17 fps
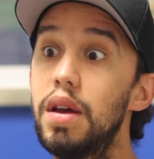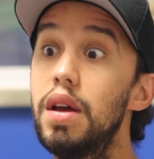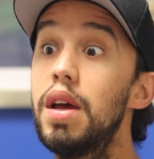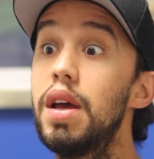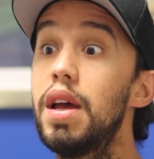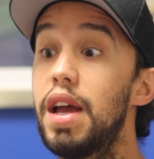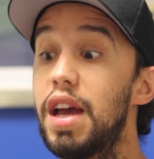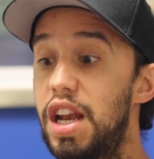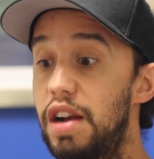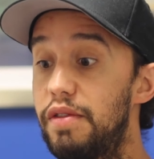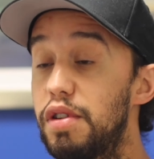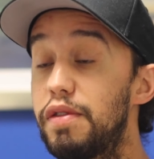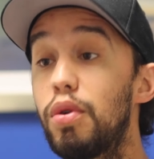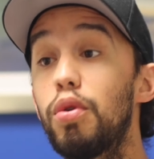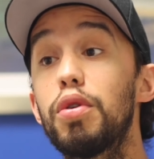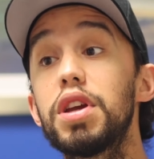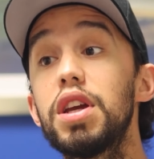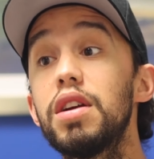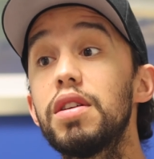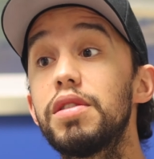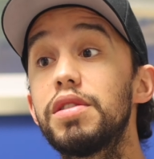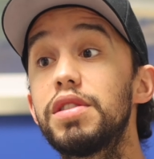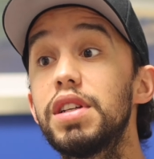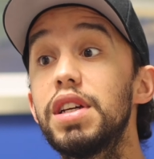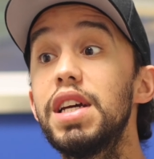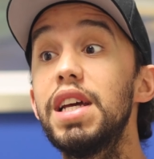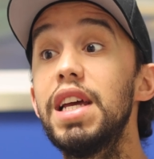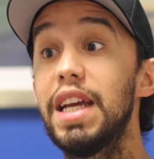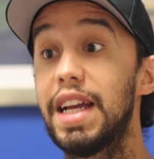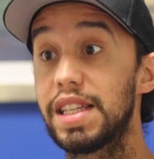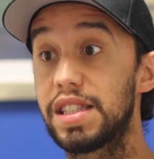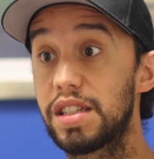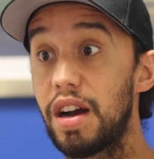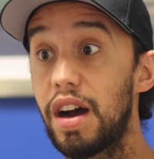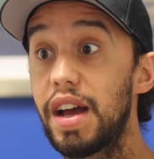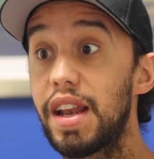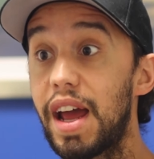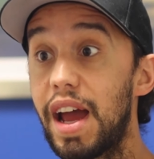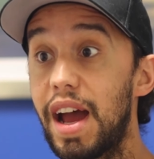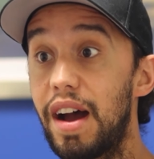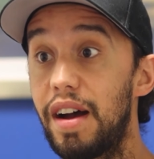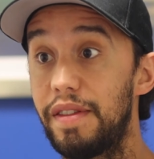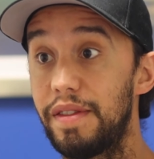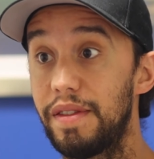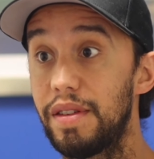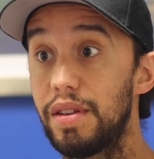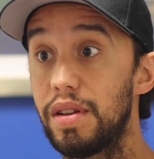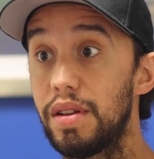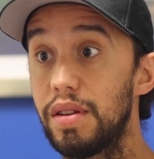And every 4 years it gets cut in half.